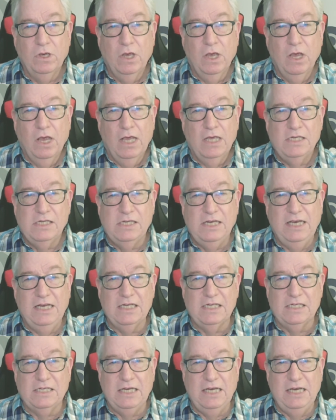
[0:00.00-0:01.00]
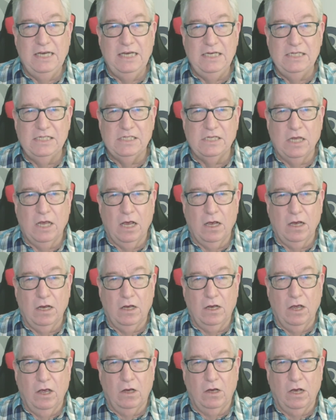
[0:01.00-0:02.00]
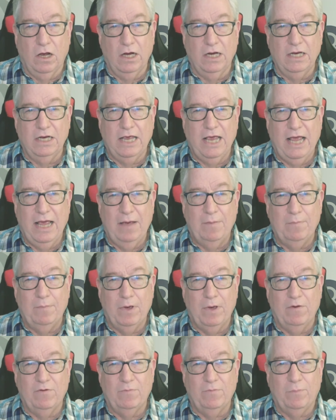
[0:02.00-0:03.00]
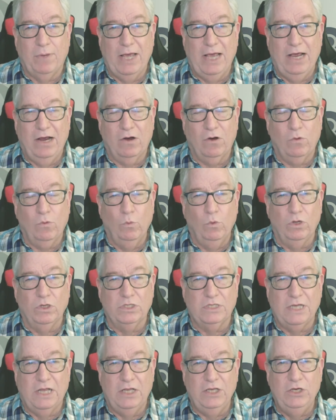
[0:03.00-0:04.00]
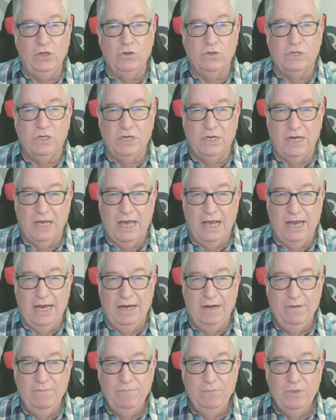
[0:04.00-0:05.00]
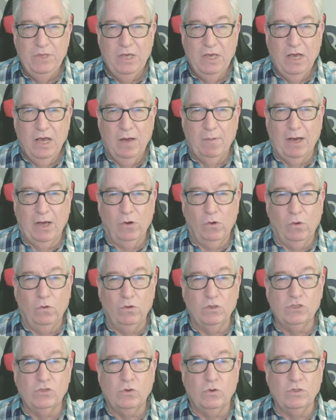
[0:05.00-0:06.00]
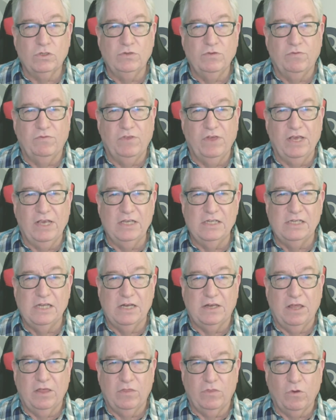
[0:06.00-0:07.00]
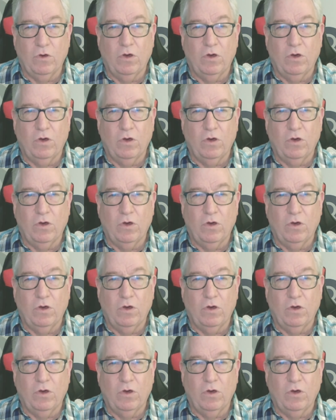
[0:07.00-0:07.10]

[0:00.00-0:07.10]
C&C's Cunningham pair will tell you today about all sorts of things that they thought